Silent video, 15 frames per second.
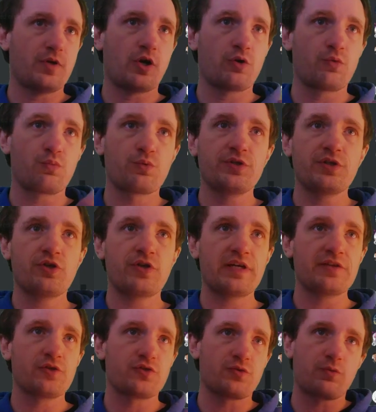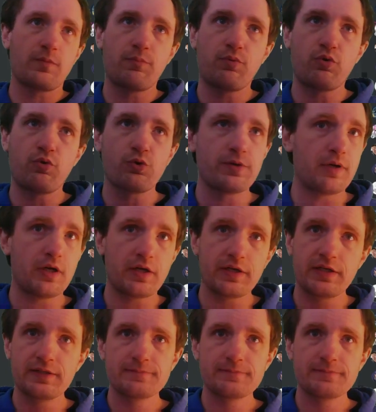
are really great. There's a report a bug.